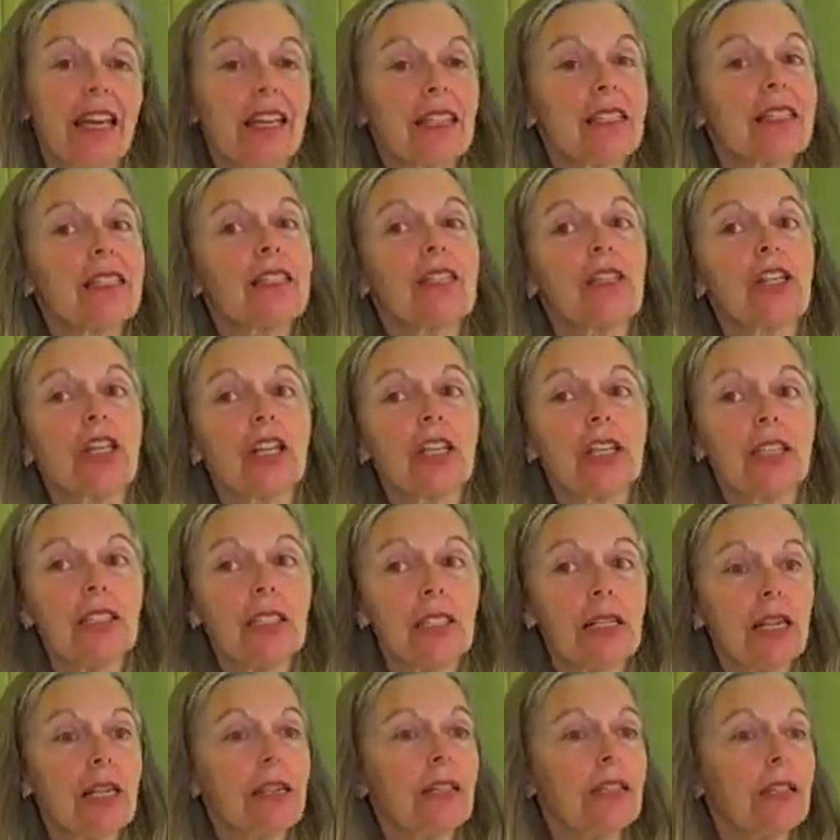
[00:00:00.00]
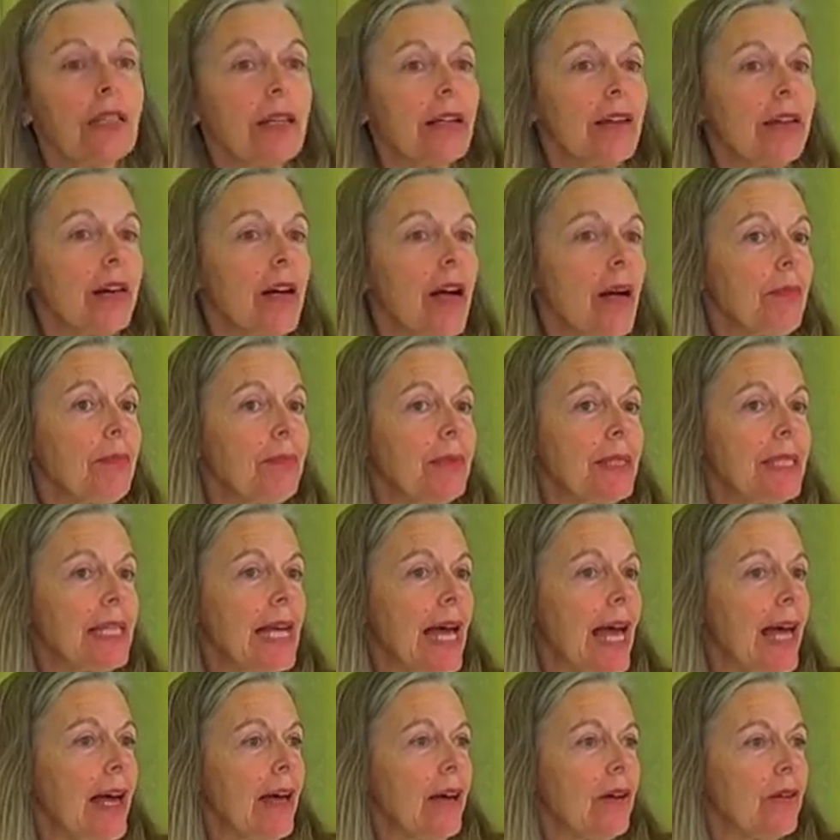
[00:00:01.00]
It's good to clear up
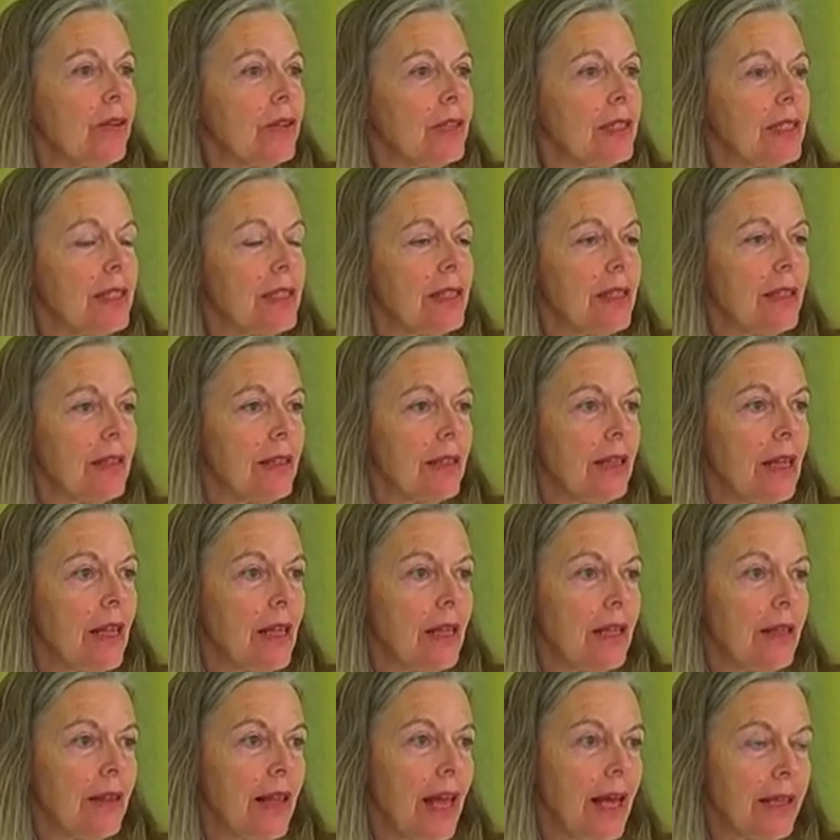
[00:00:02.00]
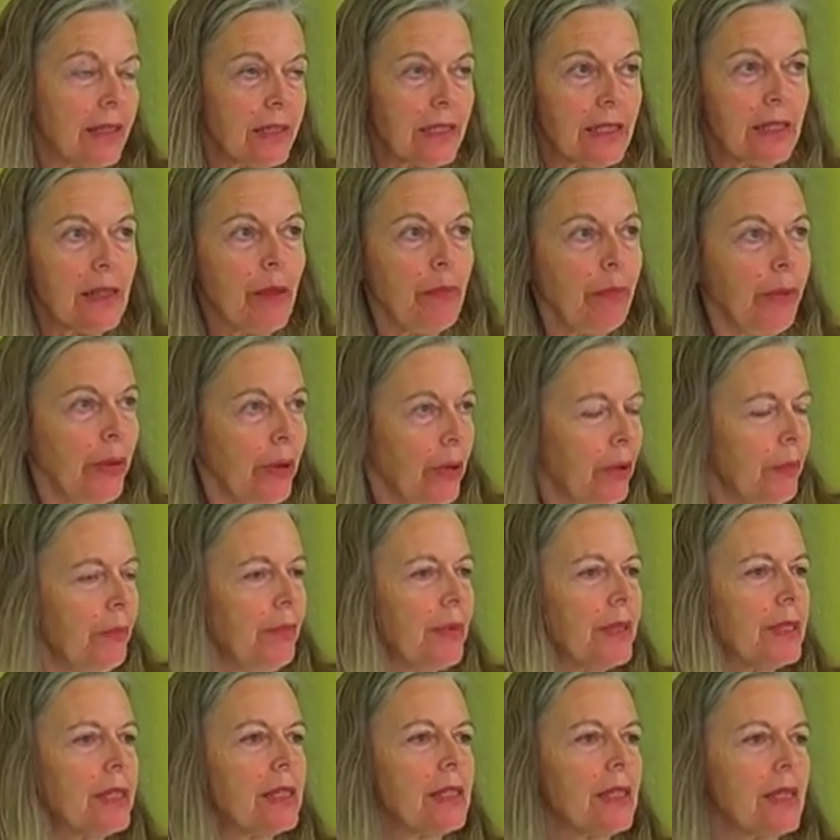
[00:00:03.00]
doubts. That's the
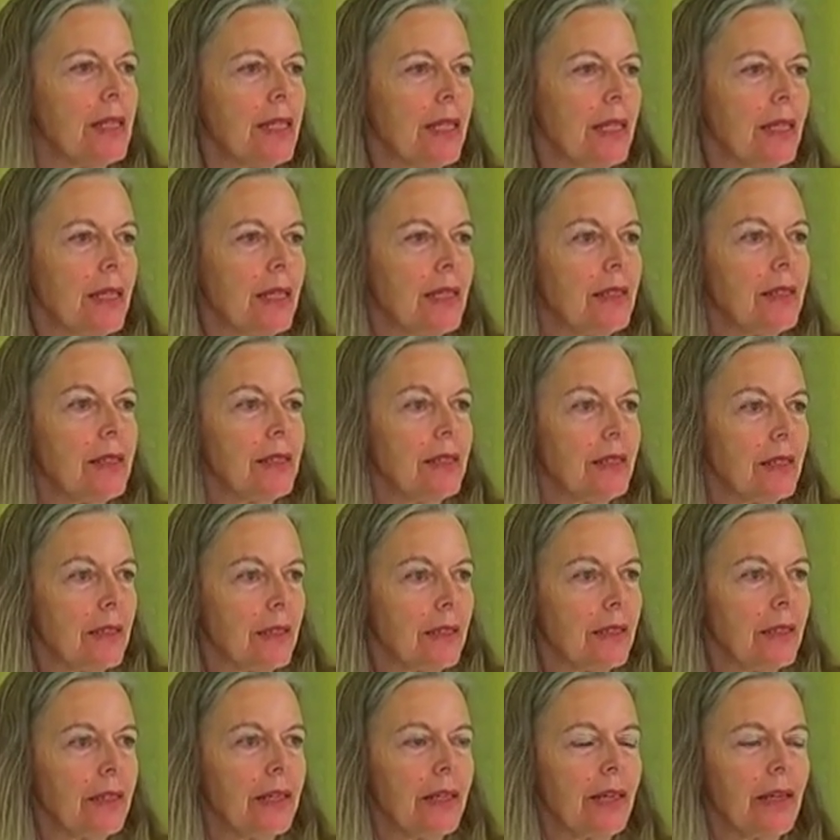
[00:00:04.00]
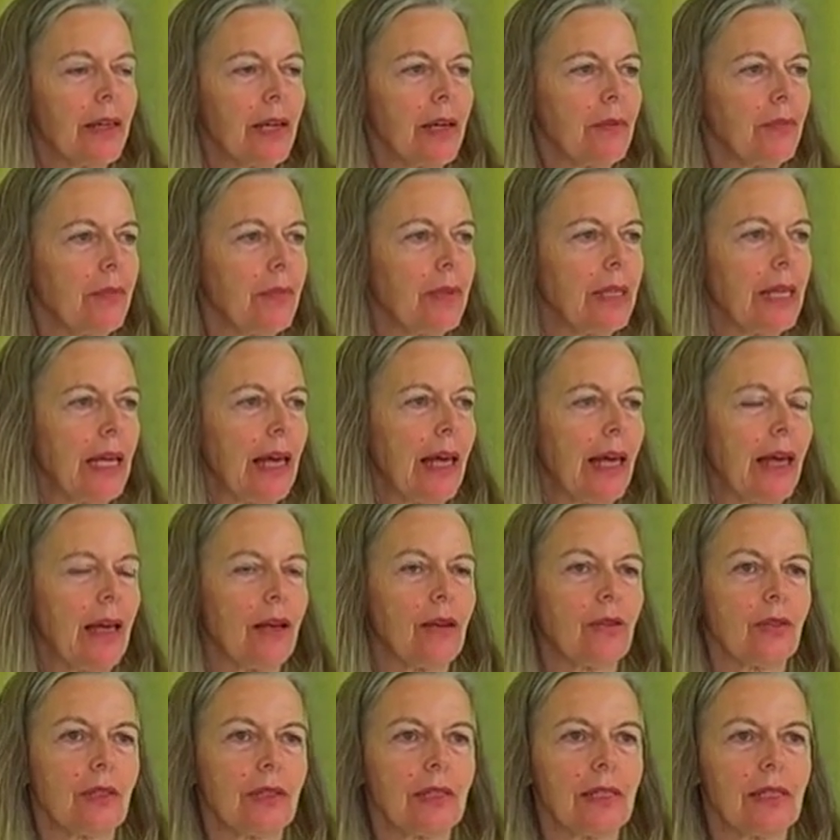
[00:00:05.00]
purpose of this, to clear up
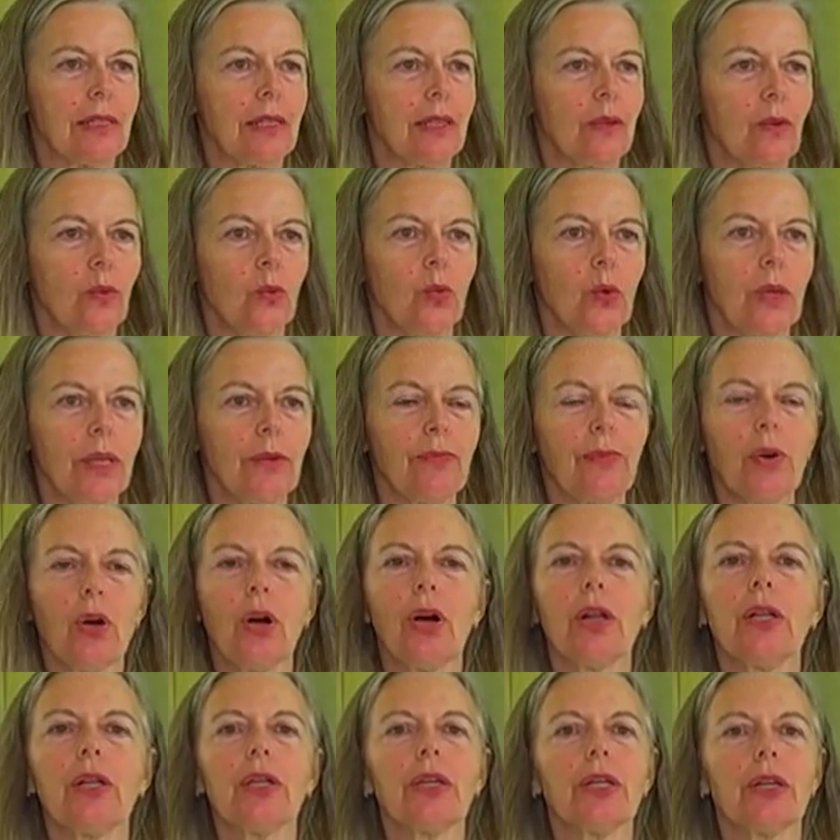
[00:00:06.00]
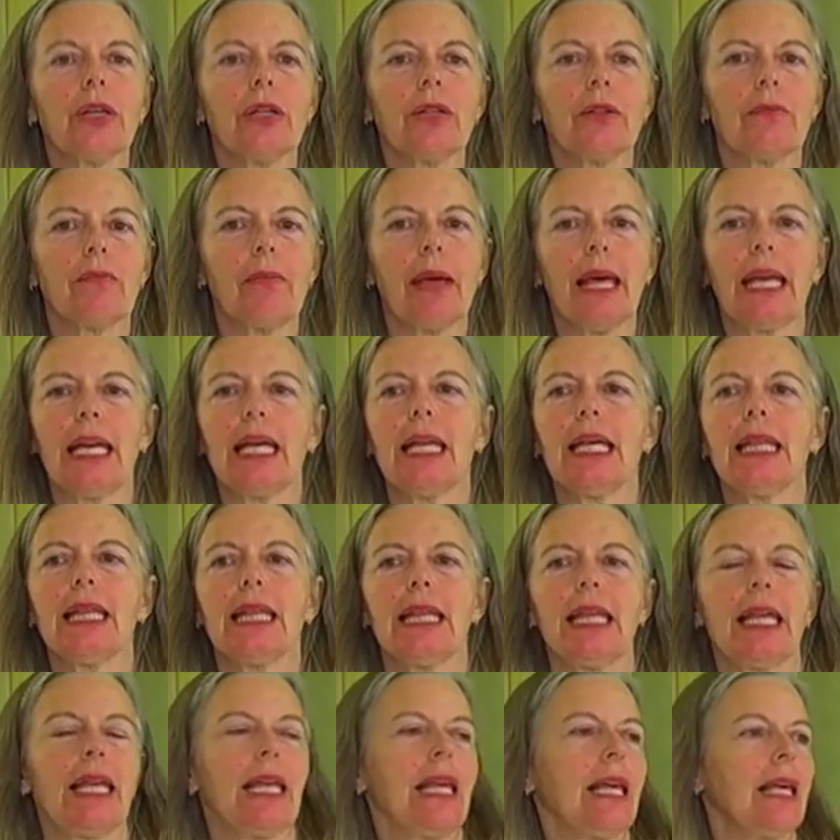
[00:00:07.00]
doubts. And we've all heard many
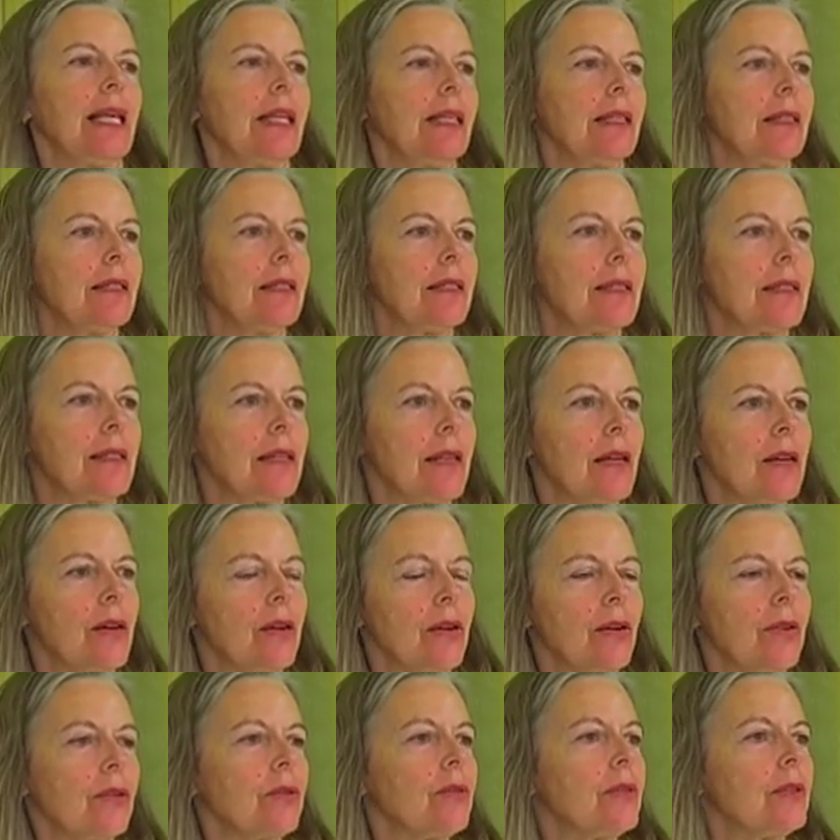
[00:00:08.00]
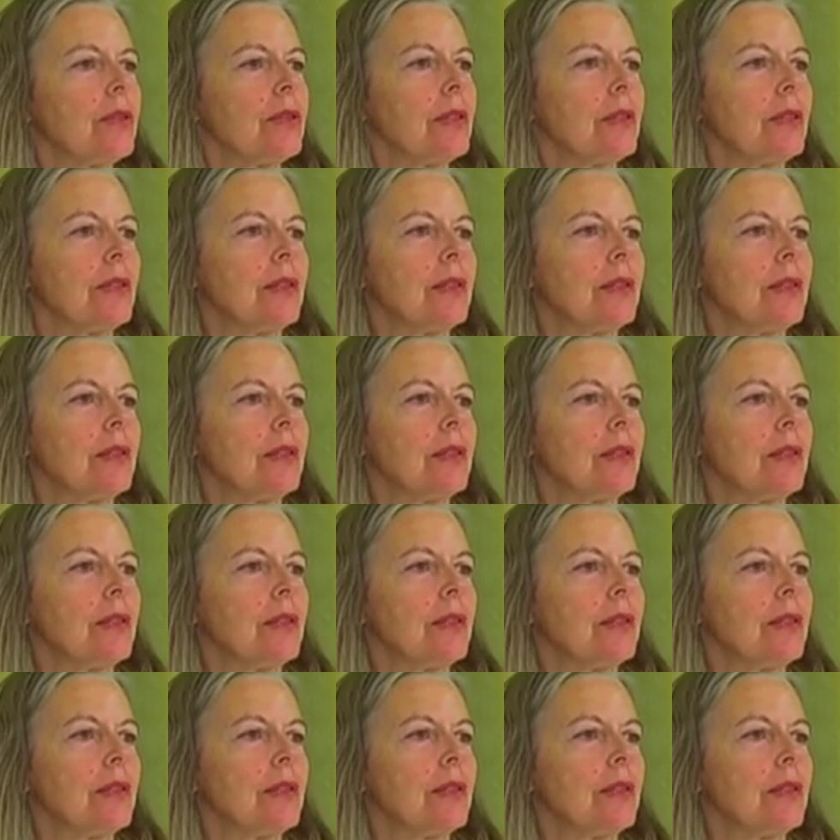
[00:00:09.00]
things, so